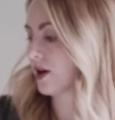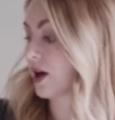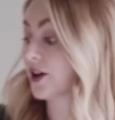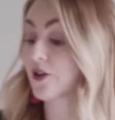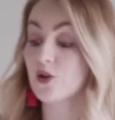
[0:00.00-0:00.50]

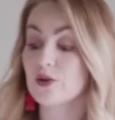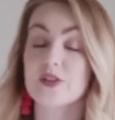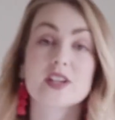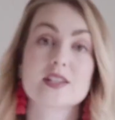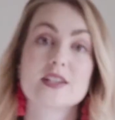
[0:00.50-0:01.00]
Another cool
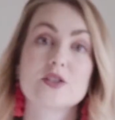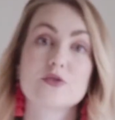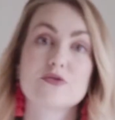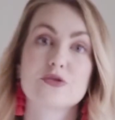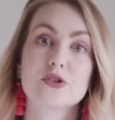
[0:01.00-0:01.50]
thing is they do
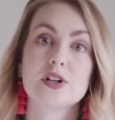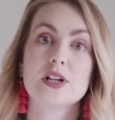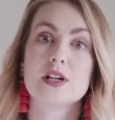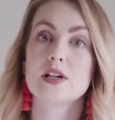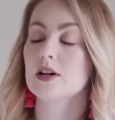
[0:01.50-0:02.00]

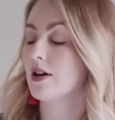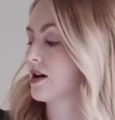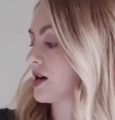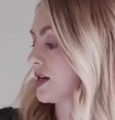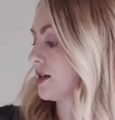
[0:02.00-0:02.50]
free
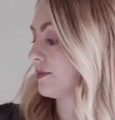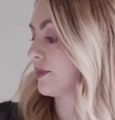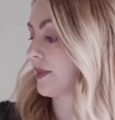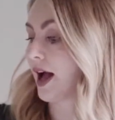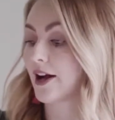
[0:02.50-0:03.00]

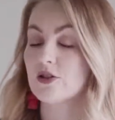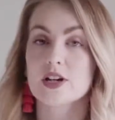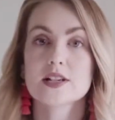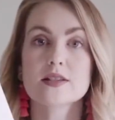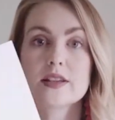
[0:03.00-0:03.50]
address